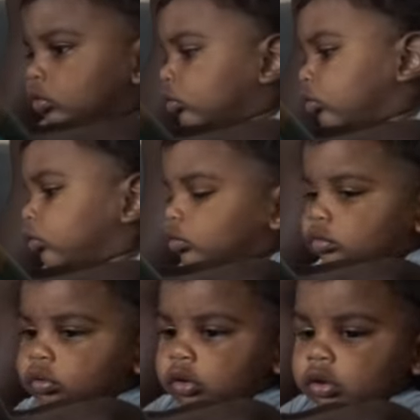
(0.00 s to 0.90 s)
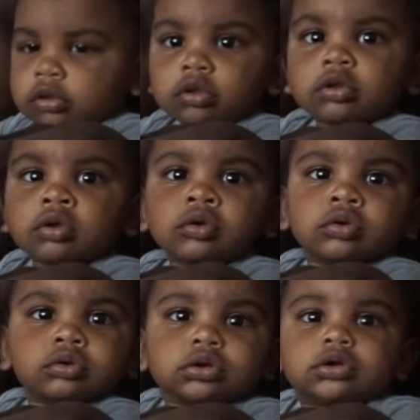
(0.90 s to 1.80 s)
The sun slides slowly out of sight and
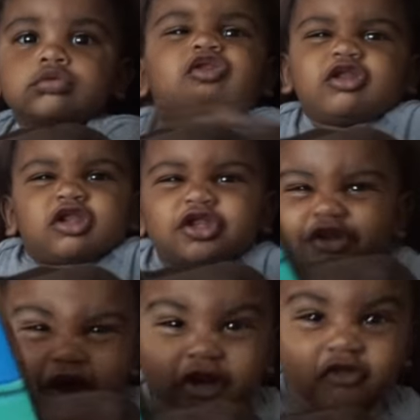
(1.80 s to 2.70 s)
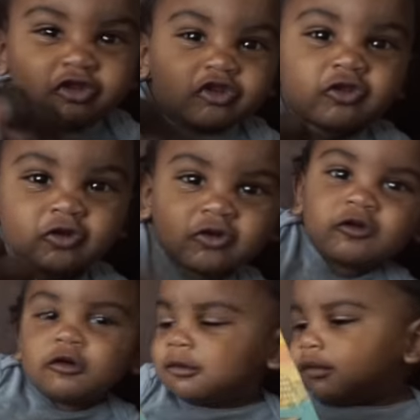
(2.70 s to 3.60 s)
in its place slips silent night. Twinkling stars play
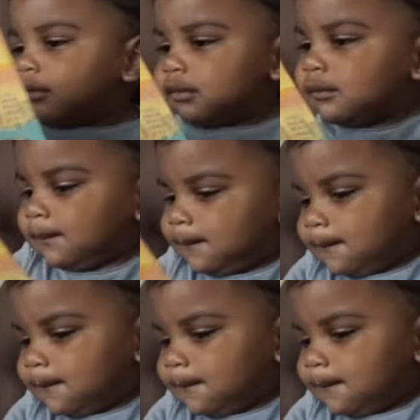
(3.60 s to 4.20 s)
peekaboo. God is watching